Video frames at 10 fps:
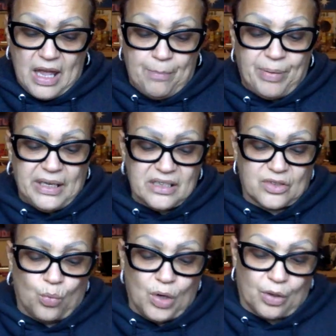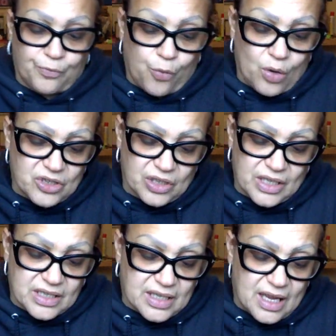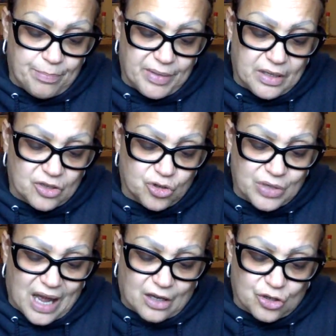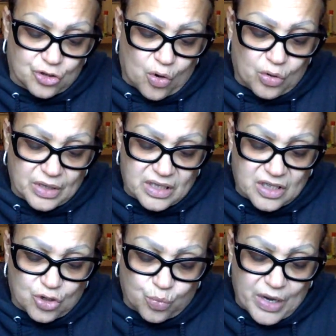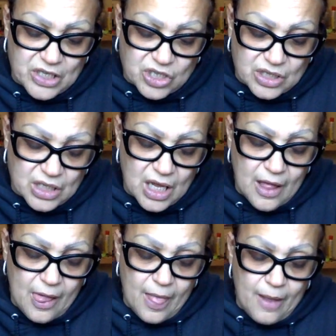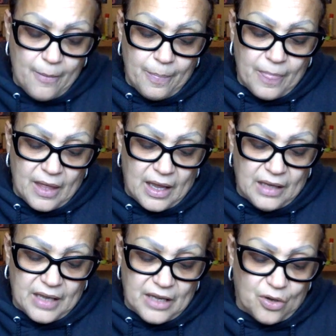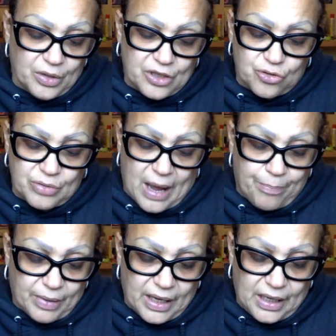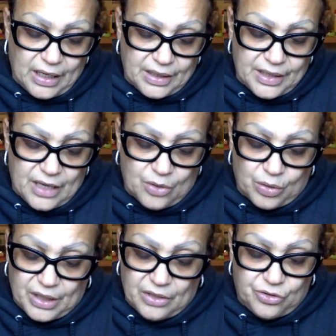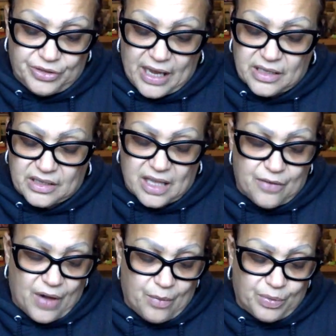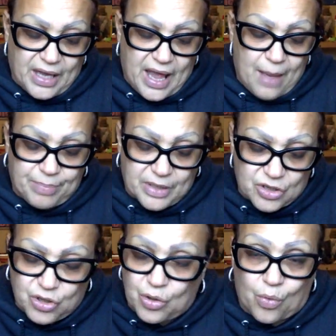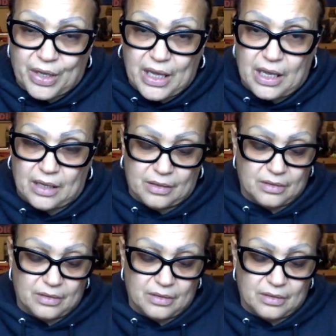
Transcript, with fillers: But it's the will of fortune. It's saying because you're not controlling the situation, and they know that you're not playing, they know that they can stay right where they at because you don't care.